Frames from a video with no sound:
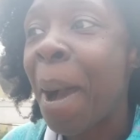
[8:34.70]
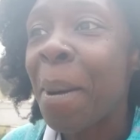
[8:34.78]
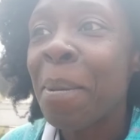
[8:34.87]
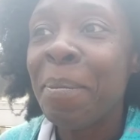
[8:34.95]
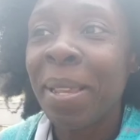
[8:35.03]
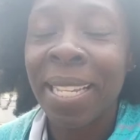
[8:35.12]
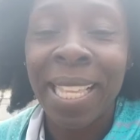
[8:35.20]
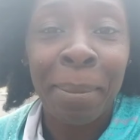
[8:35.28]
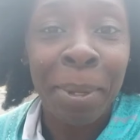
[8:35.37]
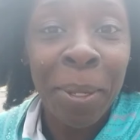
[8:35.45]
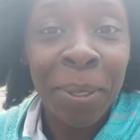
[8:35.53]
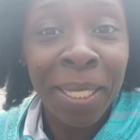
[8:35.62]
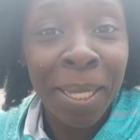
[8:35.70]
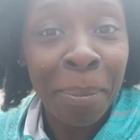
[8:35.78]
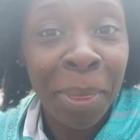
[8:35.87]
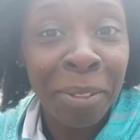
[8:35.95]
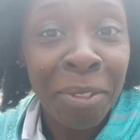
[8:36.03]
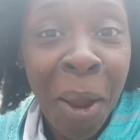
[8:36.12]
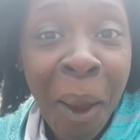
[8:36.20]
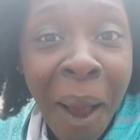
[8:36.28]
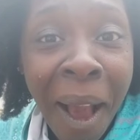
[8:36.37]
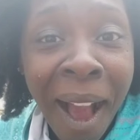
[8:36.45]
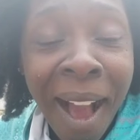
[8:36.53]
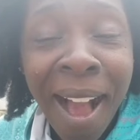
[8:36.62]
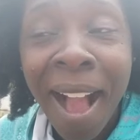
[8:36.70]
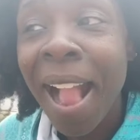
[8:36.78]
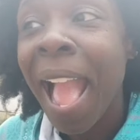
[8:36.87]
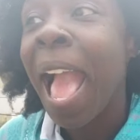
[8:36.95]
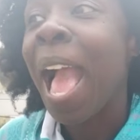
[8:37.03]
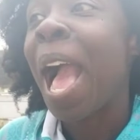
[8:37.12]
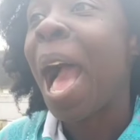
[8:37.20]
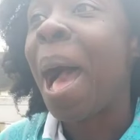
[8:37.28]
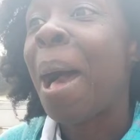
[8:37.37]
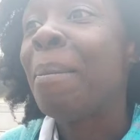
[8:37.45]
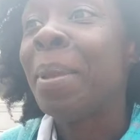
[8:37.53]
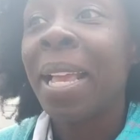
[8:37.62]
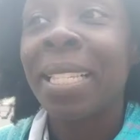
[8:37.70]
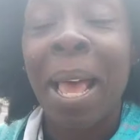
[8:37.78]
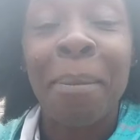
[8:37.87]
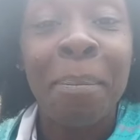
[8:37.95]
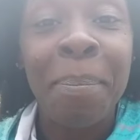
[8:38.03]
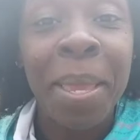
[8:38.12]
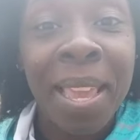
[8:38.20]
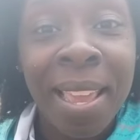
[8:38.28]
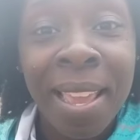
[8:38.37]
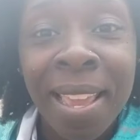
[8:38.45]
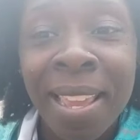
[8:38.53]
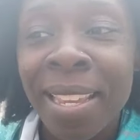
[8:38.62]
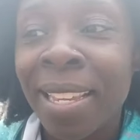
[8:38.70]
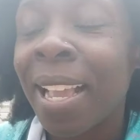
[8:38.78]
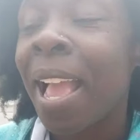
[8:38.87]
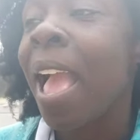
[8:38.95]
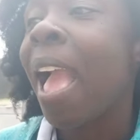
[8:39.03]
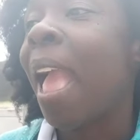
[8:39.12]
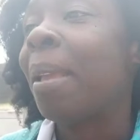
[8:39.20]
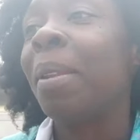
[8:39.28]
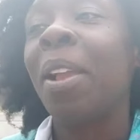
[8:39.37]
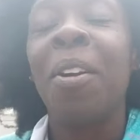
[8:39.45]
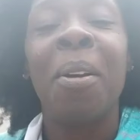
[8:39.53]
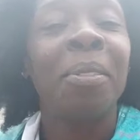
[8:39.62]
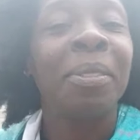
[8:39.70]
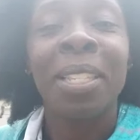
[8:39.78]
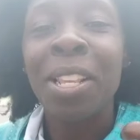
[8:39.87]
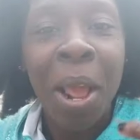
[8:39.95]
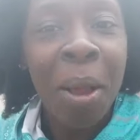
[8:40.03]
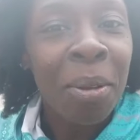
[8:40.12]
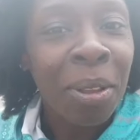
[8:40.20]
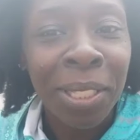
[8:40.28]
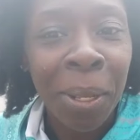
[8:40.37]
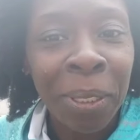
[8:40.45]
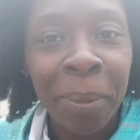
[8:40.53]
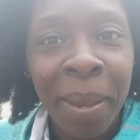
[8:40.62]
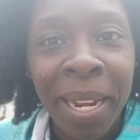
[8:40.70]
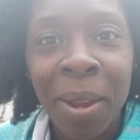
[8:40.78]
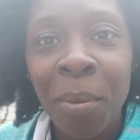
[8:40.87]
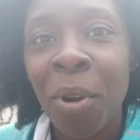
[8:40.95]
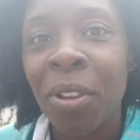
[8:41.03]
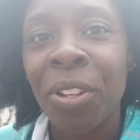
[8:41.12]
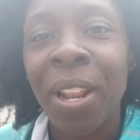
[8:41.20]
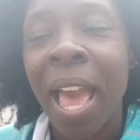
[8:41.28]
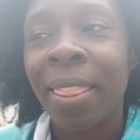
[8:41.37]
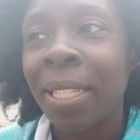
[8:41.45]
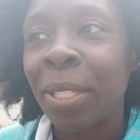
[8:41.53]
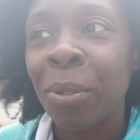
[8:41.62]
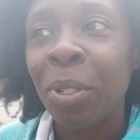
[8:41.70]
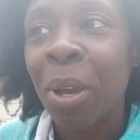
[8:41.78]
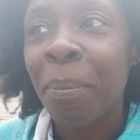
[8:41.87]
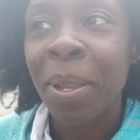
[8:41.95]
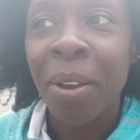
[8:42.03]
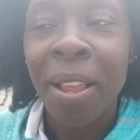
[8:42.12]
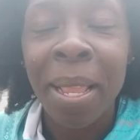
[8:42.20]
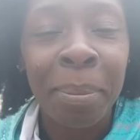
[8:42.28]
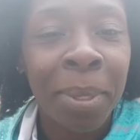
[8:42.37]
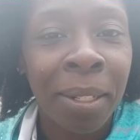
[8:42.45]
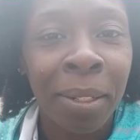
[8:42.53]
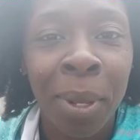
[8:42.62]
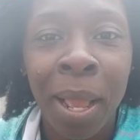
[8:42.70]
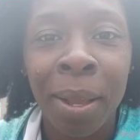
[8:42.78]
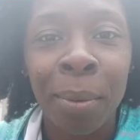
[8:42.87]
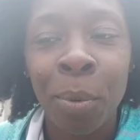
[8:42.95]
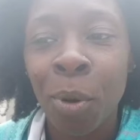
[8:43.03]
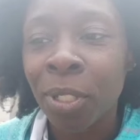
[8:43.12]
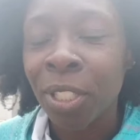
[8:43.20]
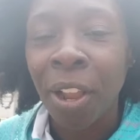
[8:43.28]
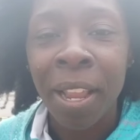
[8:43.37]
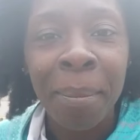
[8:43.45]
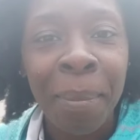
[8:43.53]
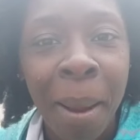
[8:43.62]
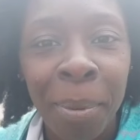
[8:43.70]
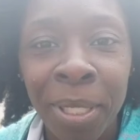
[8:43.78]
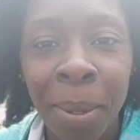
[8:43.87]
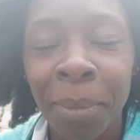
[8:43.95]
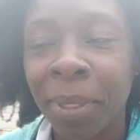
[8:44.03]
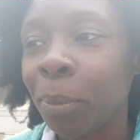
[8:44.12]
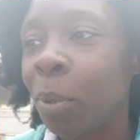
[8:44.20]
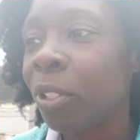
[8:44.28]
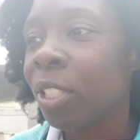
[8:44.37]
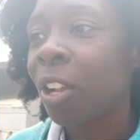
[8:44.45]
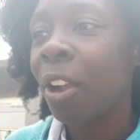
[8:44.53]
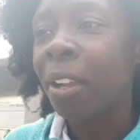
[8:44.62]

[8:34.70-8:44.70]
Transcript: because I'm using something wrong, because I'm big, and they're gonna, you know, social media world, you know how they do. You're gonna be on World Star Hip Hop or something, World Star,